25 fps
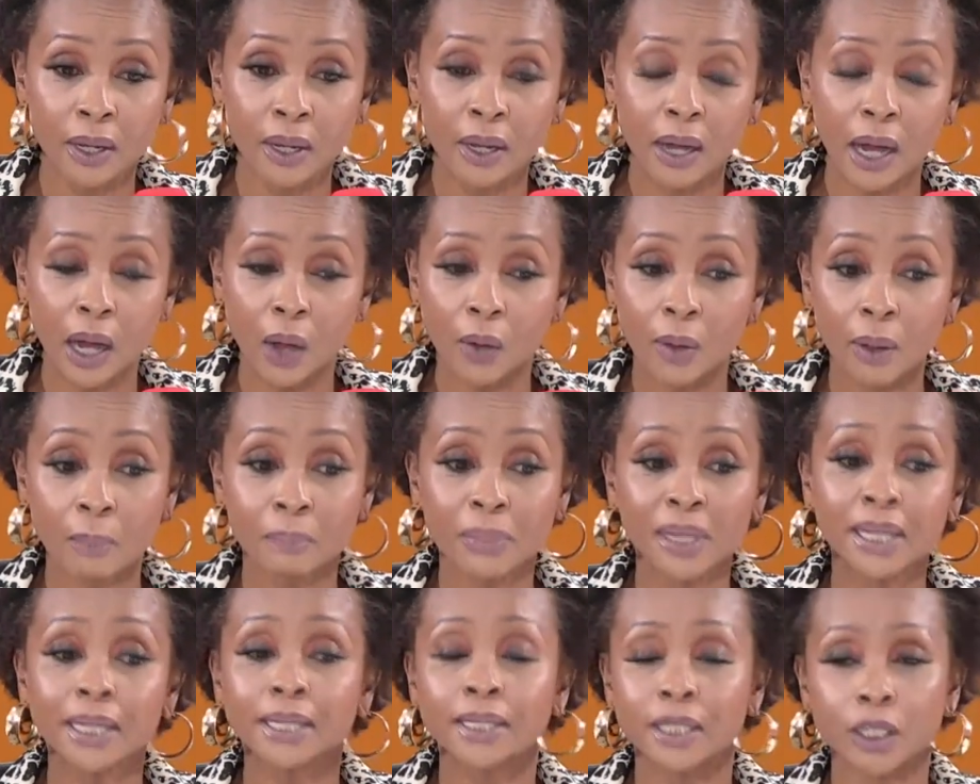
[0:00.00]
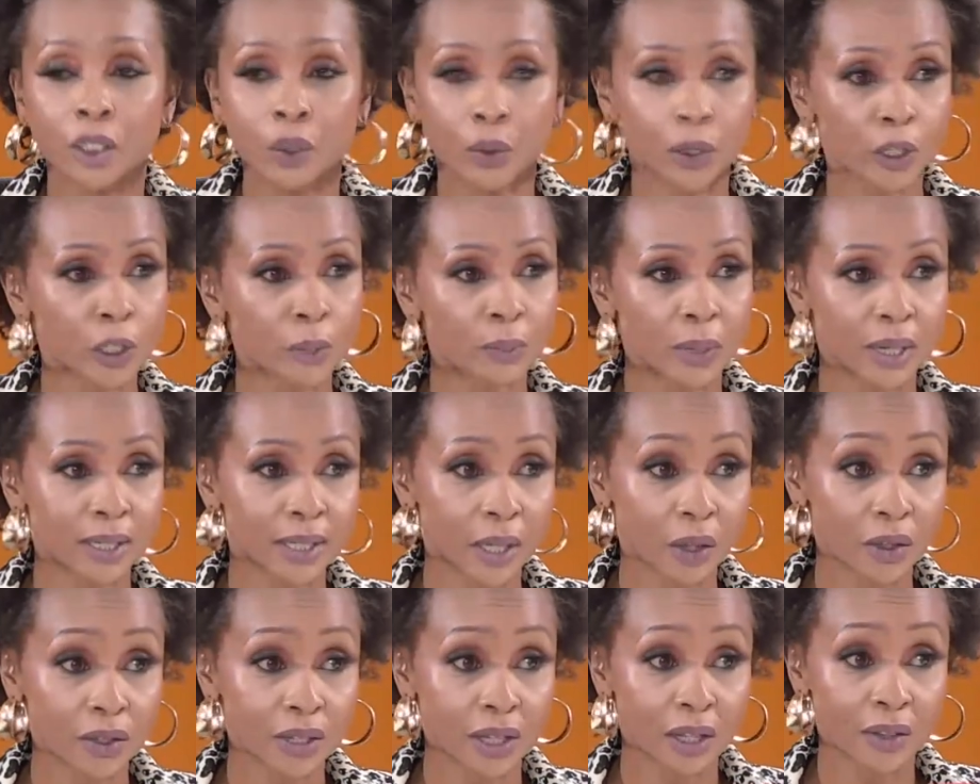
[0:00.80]
our ability to express
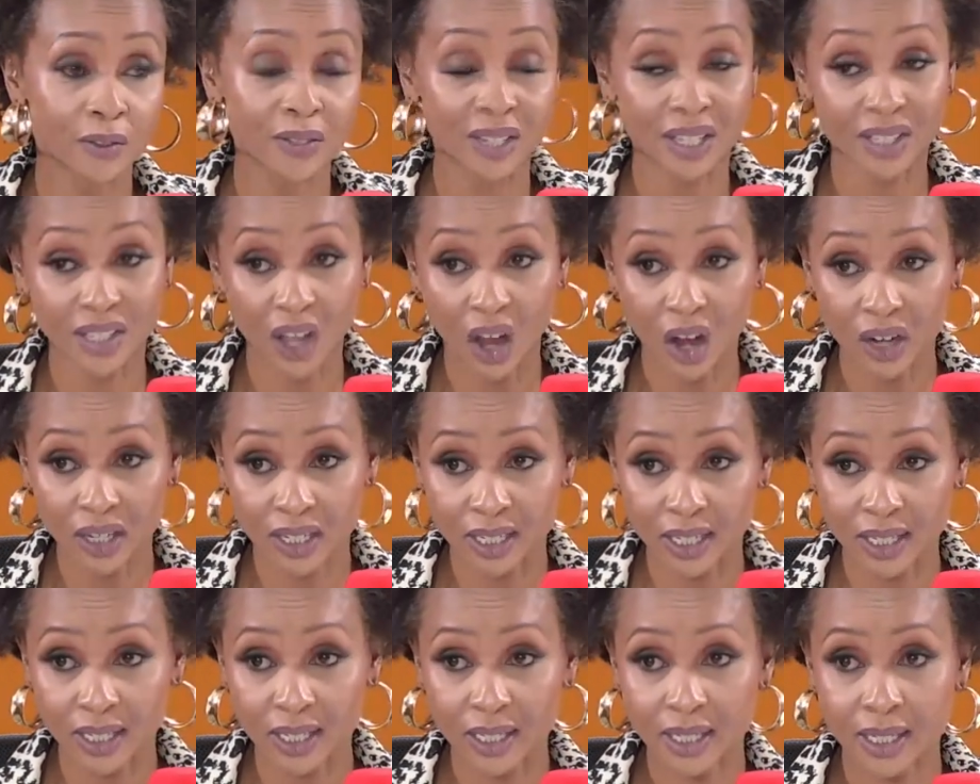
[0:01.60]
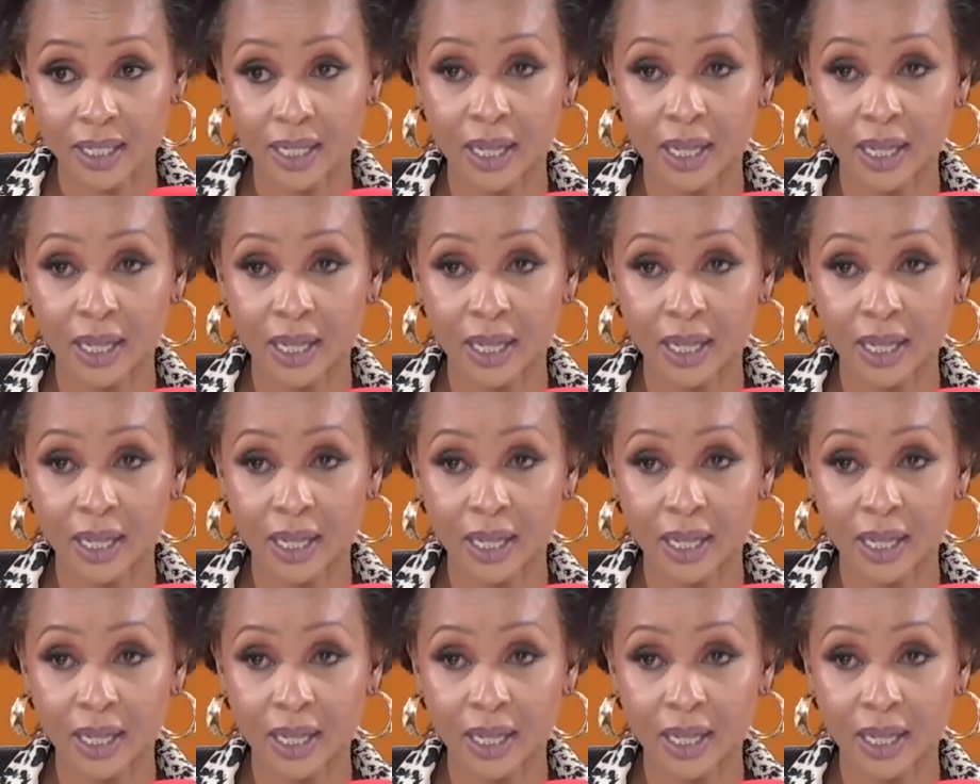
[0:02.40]
ourselves as artists.